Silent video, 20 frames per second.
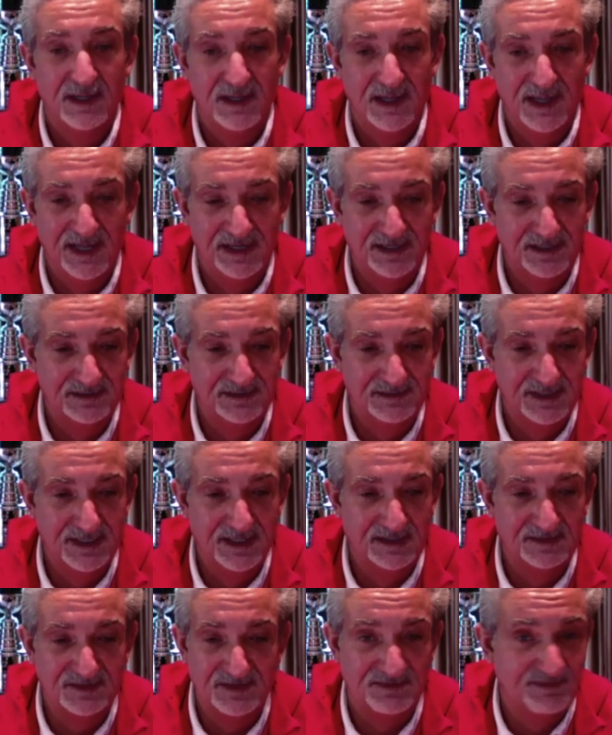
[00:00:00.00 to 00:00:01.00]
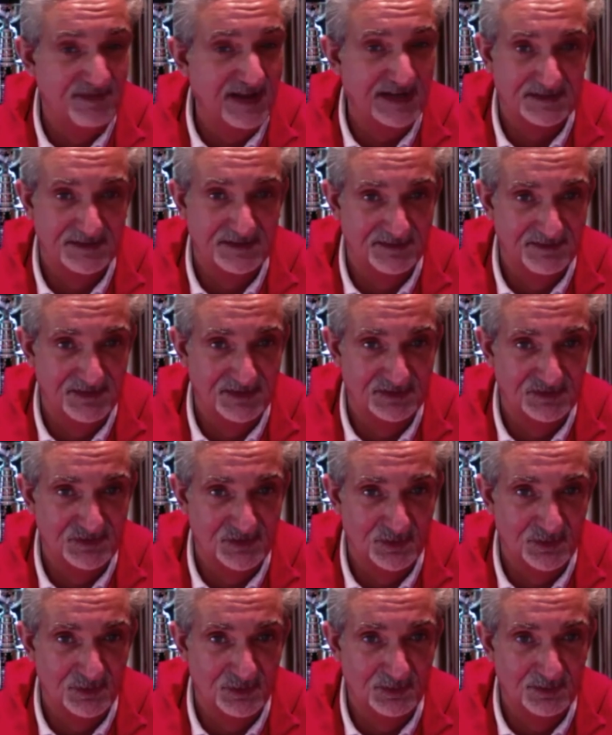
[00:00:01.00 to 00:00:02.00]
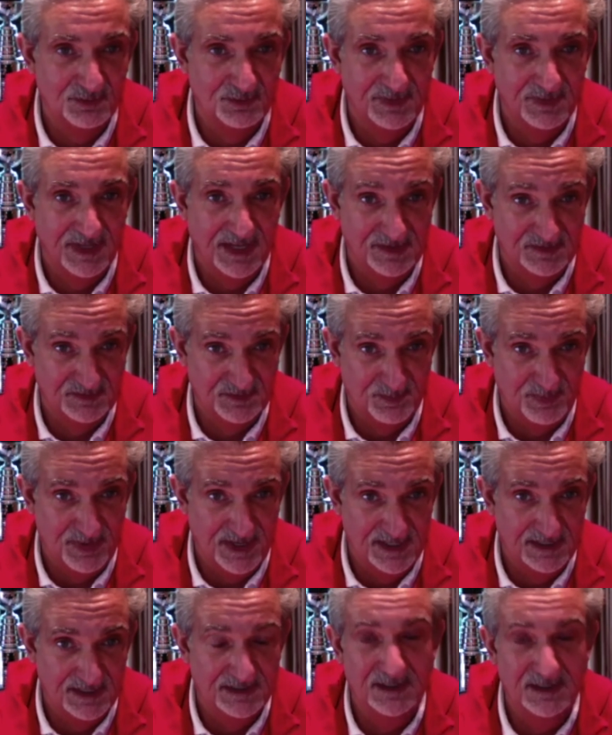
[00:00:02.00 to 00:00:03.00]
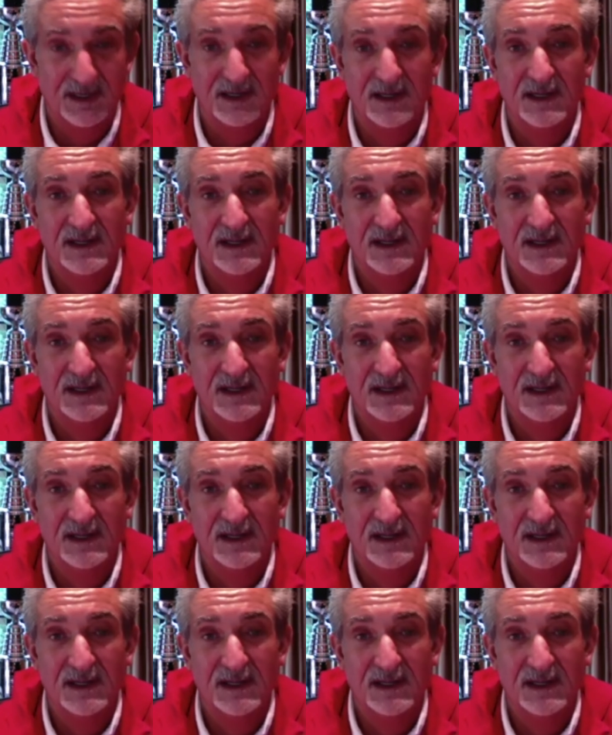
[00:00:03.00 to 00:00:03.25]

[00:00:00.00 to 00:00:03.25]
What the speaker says: and as effective as Zoom has been,